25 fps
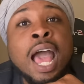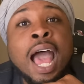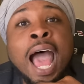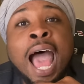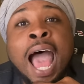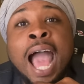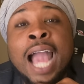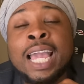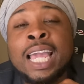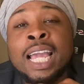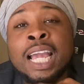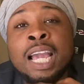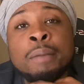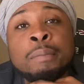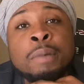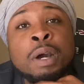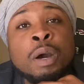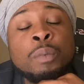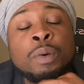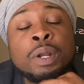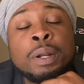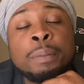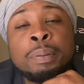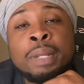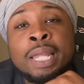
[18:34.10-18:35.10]
I can come
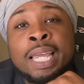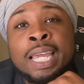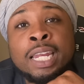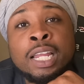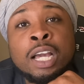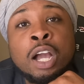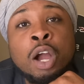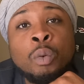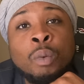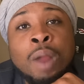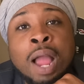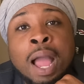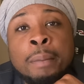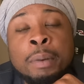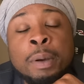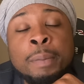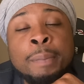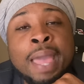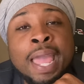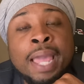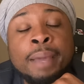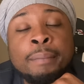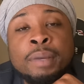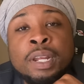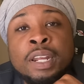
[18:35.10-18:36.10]
up with a plan to go rob a
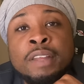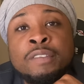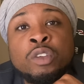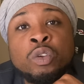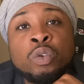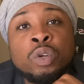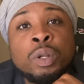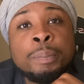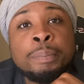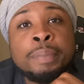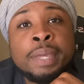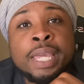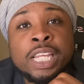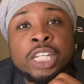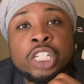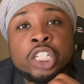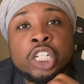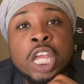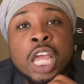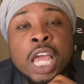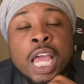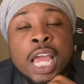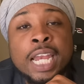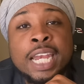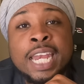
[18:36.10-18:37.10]
bank, but if you the bitch
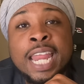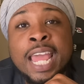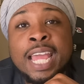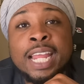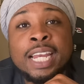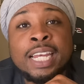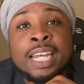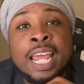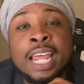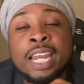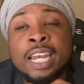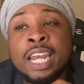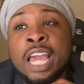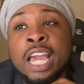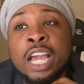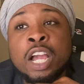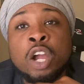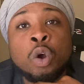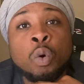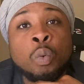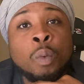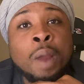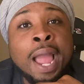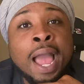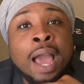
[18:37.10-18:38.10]
that
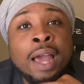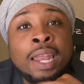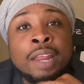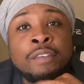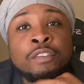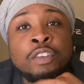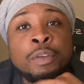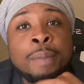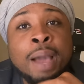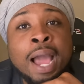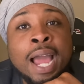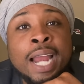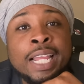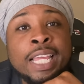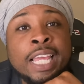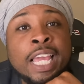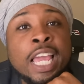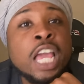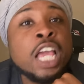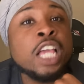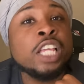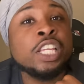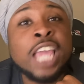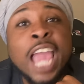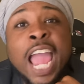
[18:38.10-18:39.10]
corral everybody
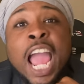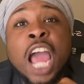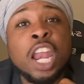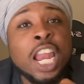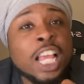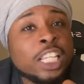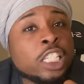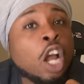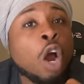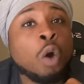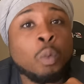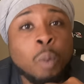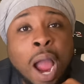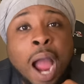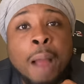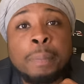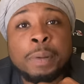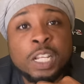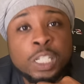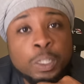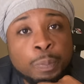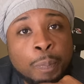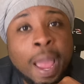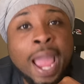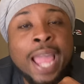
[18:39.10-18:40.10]
and, yeah, let's go rob
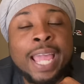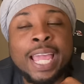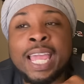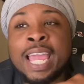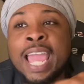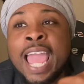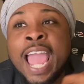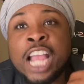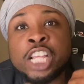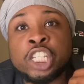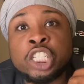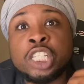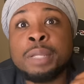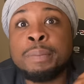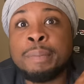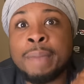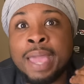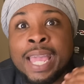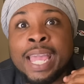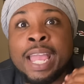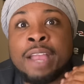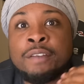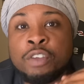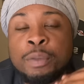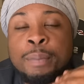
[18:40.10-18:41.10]
this bank and actually
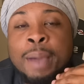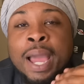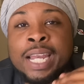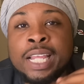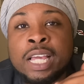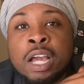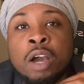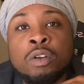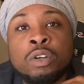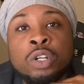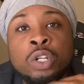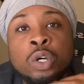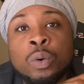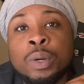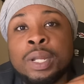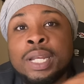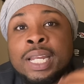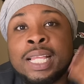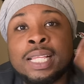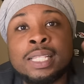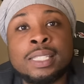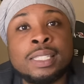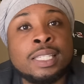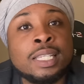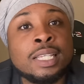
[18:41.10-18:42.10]
make everybody go do it,
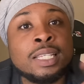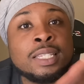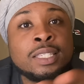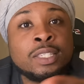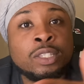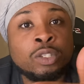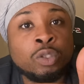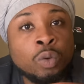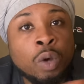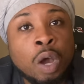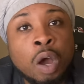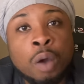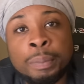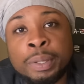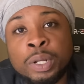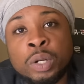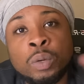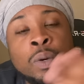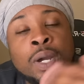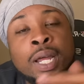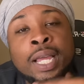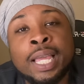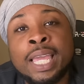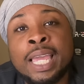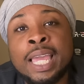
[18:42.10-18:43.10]
then, sis, you gonna be the
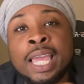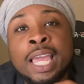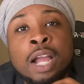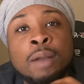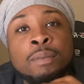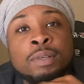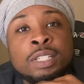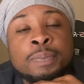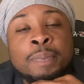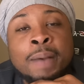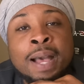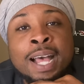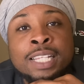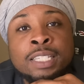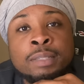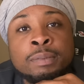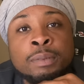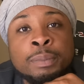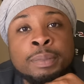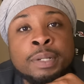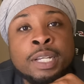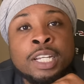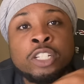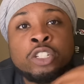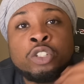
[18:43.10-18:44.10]
one getting held
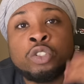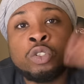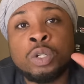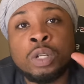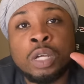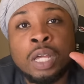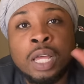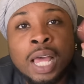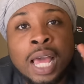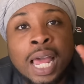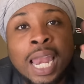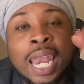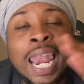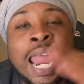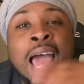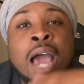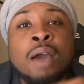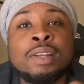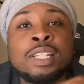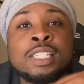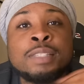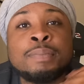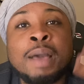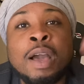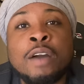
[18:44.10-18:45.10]
responsible because you the
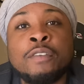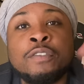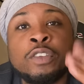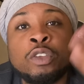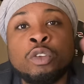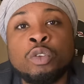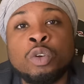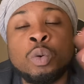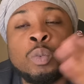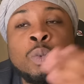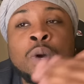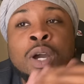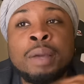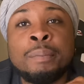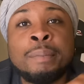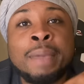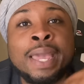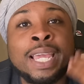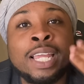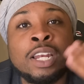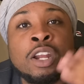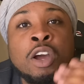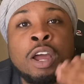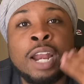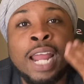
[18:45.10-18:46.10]
loudest mouth and you the one
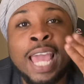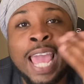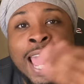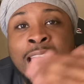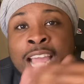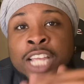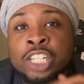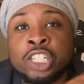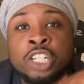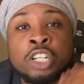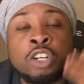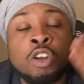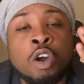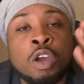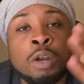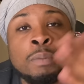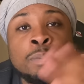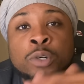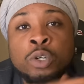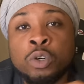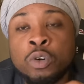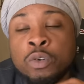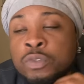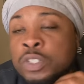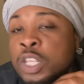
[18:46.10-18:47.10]
making all the action and all the
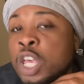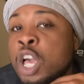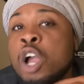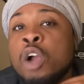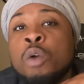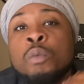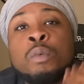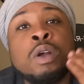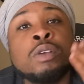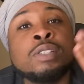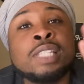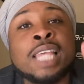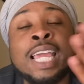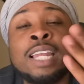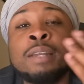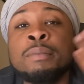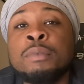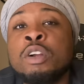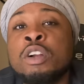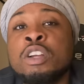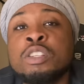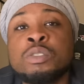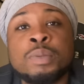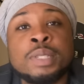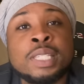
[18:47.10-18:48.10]
moves. Rosé, them
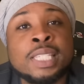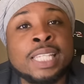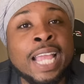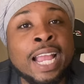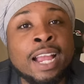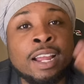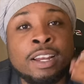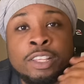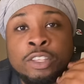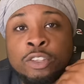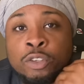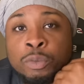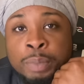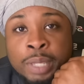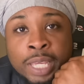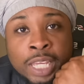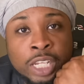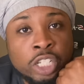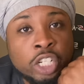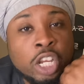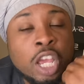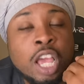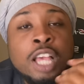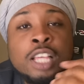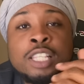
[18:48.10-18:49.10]
girls was scared of you,
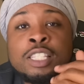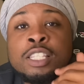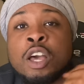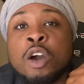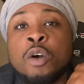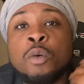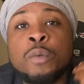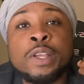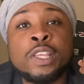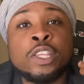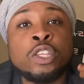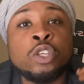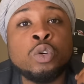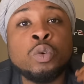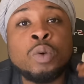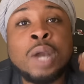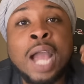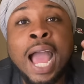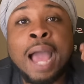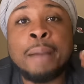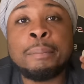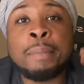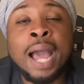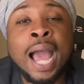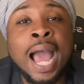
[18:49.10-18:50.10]
bitch. So when you
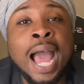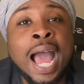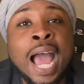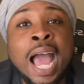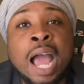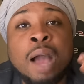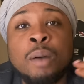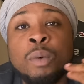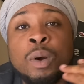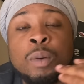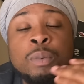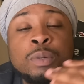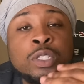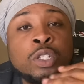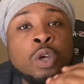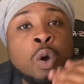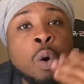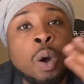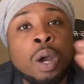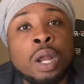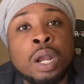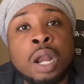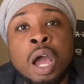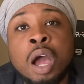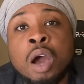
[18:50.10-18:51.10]
got behind what was
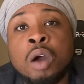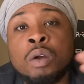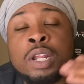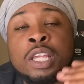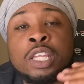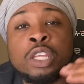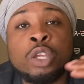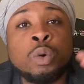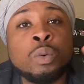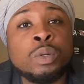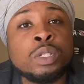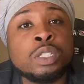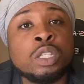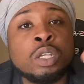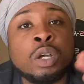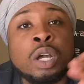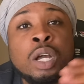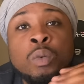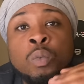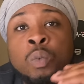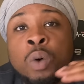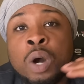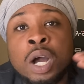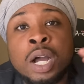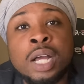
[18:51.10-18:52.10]
going on and you was the
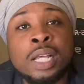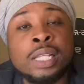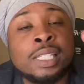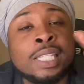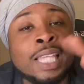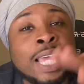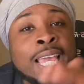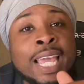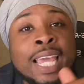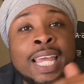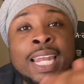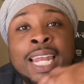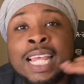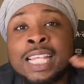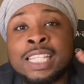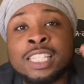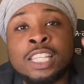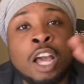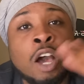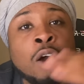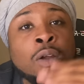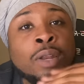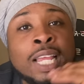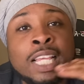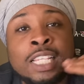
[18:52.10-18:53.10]
one saying, let's
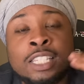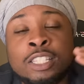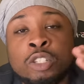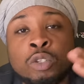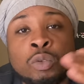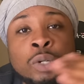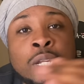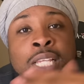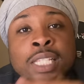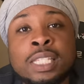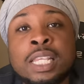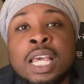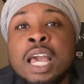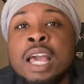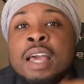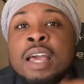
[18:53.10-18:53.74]
go, let's do this,